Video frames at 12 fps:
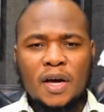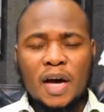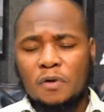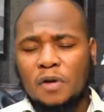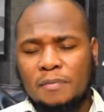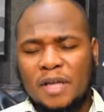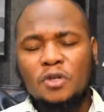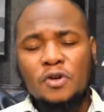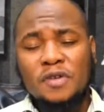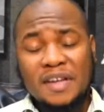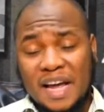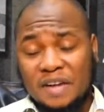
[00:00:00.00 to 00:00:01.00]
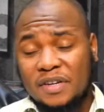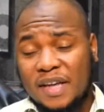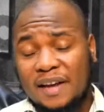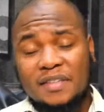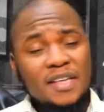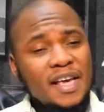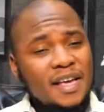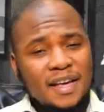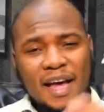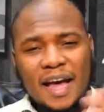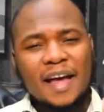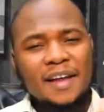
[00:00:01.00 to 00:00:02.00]
I'll not mention the nationality,
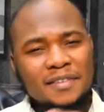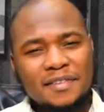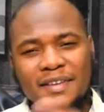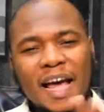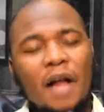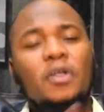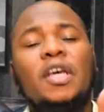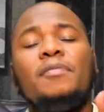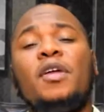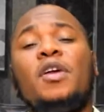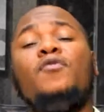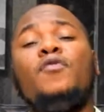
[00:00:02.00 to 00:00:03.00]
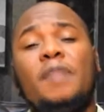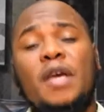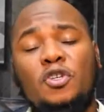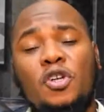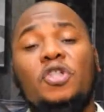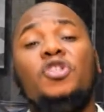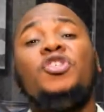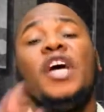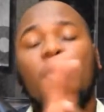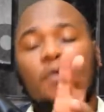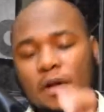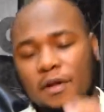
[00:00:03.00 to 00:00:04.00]
and I'll keep the information
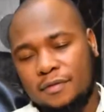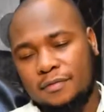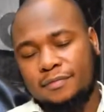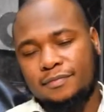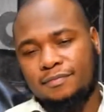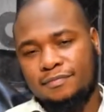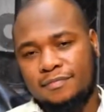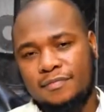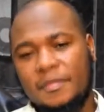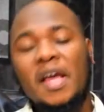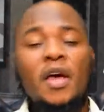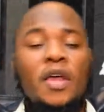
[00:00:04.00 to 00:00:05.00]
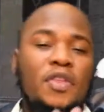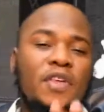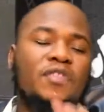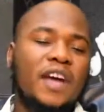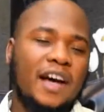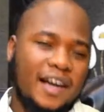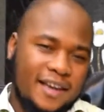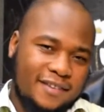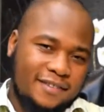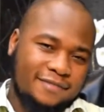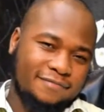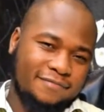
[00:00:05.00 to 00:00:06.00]
general. This
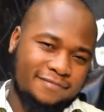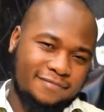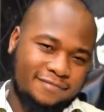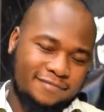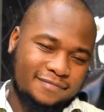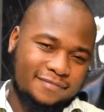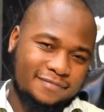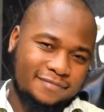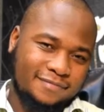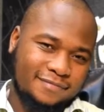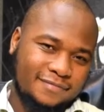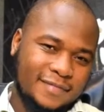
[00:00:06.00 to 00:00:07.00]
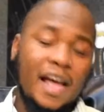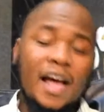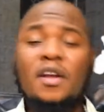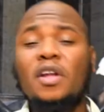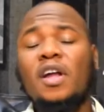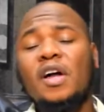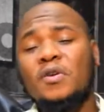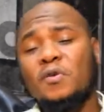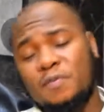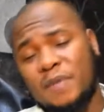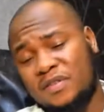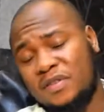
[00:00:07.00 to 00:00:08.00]
guy, and Allah
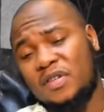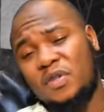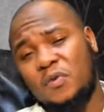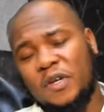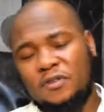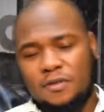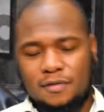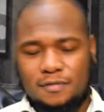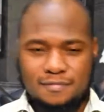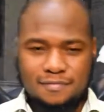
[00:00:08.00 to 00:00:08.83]
knows best his situation.